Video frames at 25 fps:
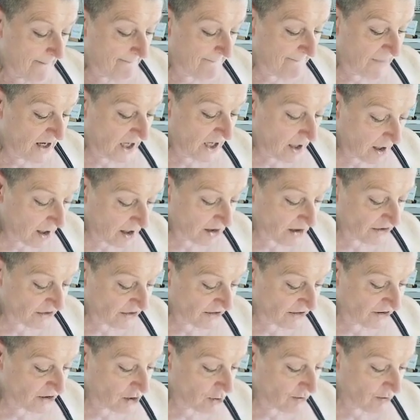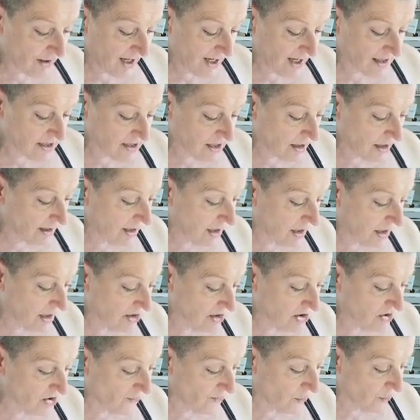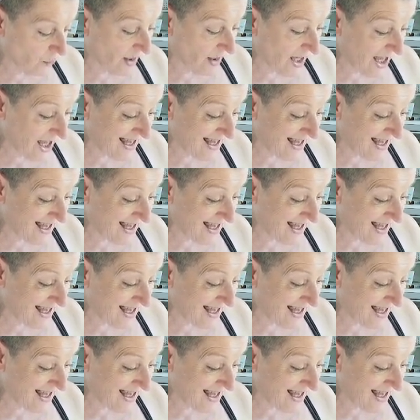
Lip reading: plus you get die cuts for the